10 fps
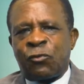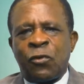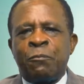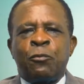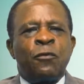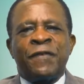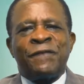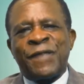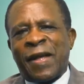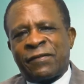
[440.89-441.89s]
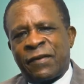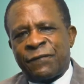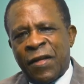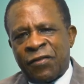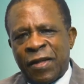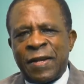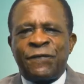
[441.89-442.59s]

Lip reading: to improve effectiveness and